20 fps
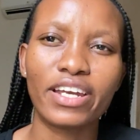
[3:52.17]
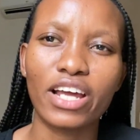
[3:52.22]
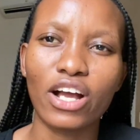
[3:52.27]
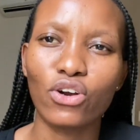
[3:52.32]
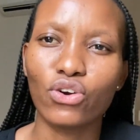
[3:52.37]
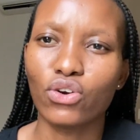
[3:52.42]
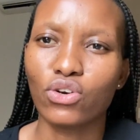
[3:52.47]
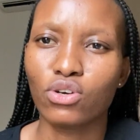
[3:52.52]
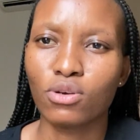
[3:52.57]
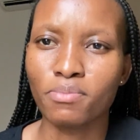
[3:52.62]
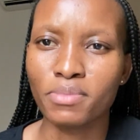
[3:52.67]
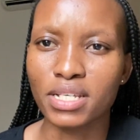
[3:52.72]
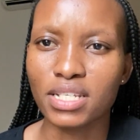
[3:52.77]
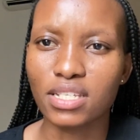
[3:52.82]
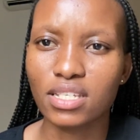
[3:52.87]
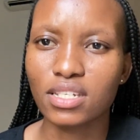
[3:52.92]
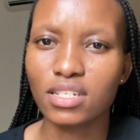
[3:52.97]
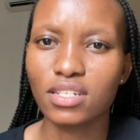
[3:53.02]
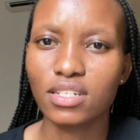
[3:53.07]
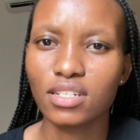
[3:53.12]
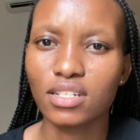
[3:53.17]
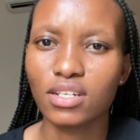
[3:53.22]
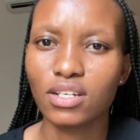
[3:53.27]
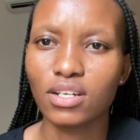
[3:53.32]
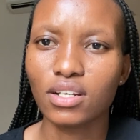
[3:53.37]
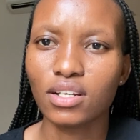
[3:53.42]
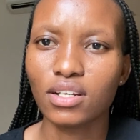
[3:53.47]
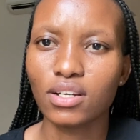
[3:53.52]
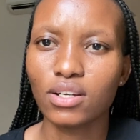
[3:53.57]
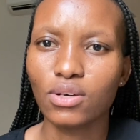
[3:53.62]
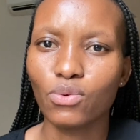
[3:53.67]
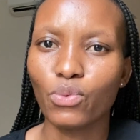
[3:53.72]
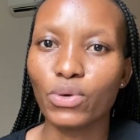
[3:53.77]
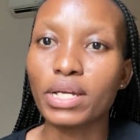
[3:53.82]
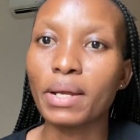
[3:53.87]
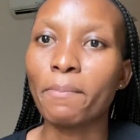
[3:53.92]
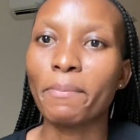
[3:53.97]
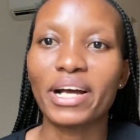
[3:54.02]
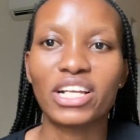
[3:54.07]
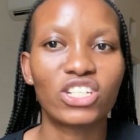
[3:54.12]
agronomists with
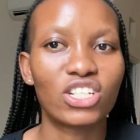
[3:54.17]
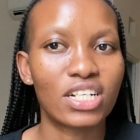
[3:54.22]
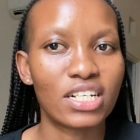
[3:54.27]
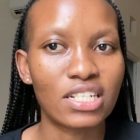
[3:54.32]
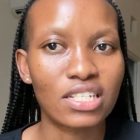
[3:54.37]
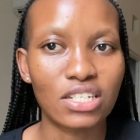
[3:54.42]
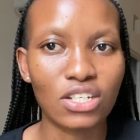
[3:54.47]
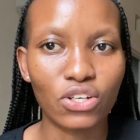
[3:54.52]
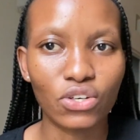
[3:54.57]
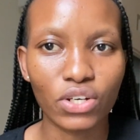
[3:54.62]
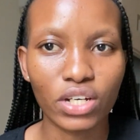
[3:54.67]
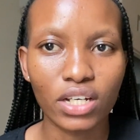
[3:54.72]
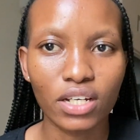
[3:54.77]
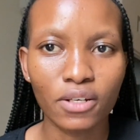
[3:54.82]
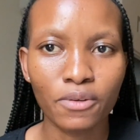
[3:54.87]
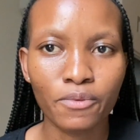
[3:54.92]
a bachelor's degree?